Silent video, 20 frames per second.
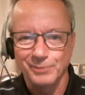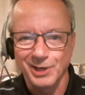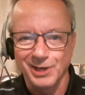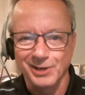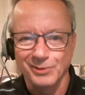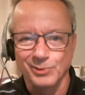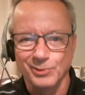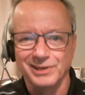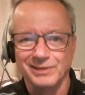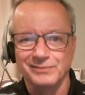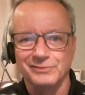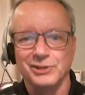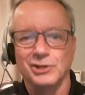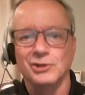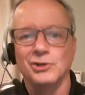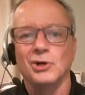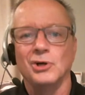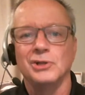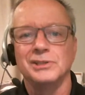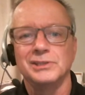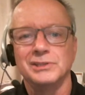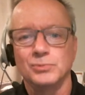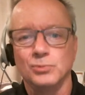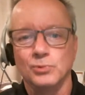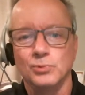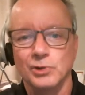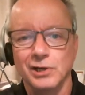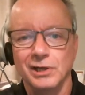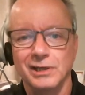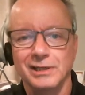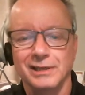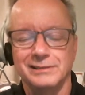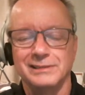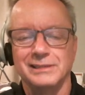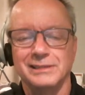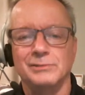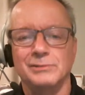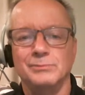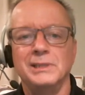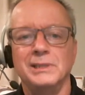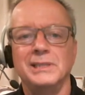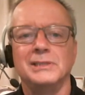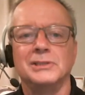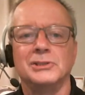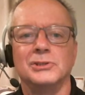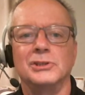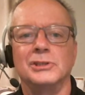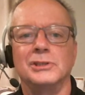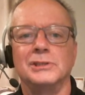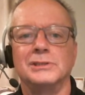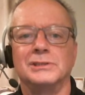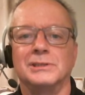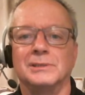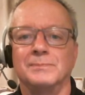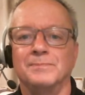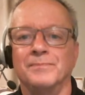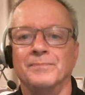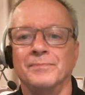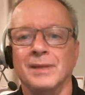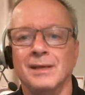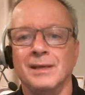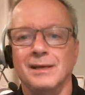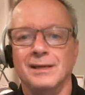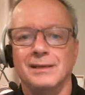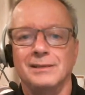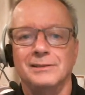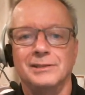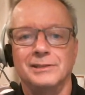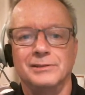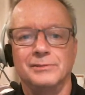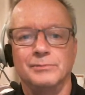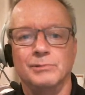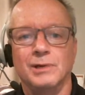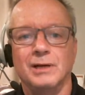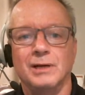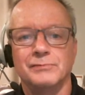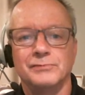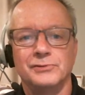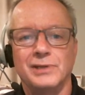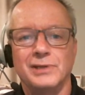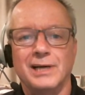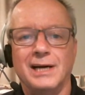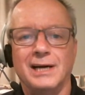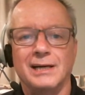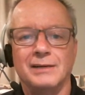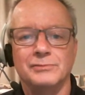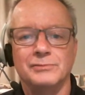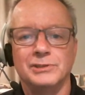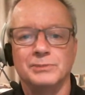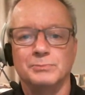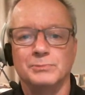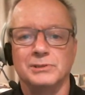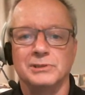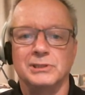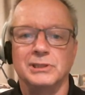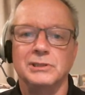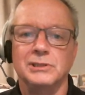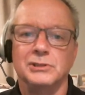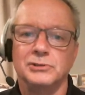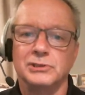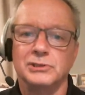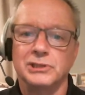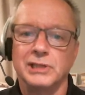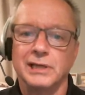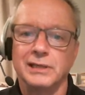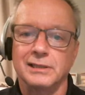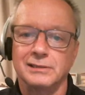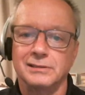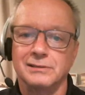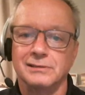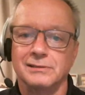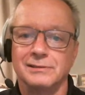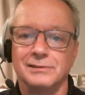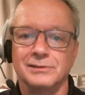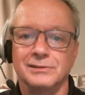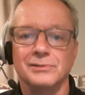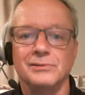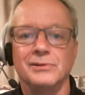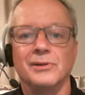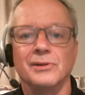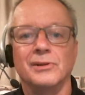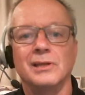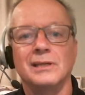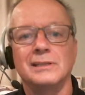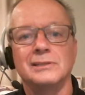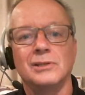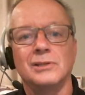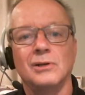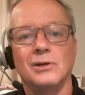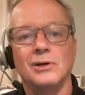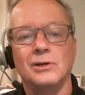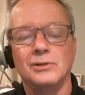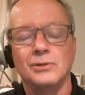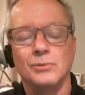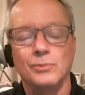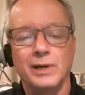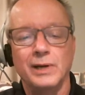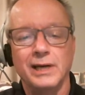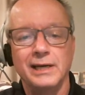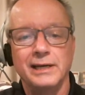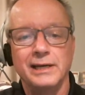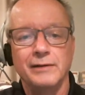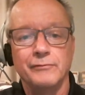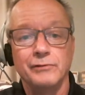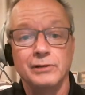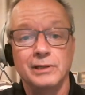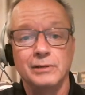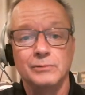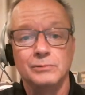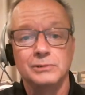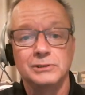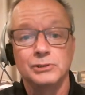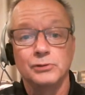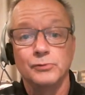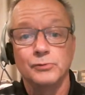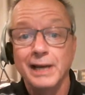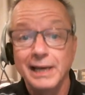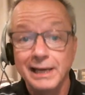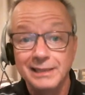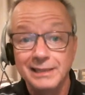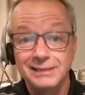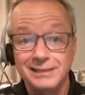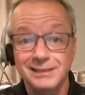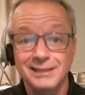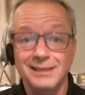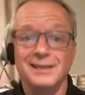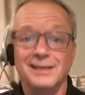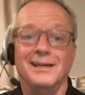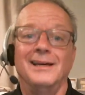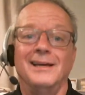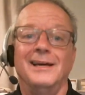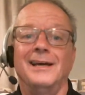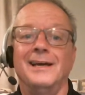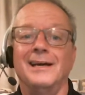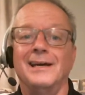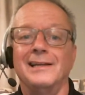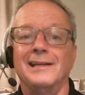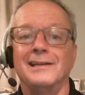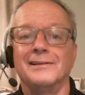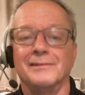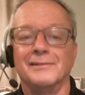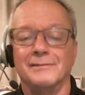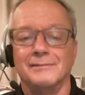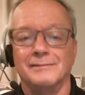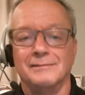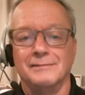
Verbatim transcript: mark when I've done all this work, I did the research, did the rough drafts, the teacher checked certain things along the way and everything was great, and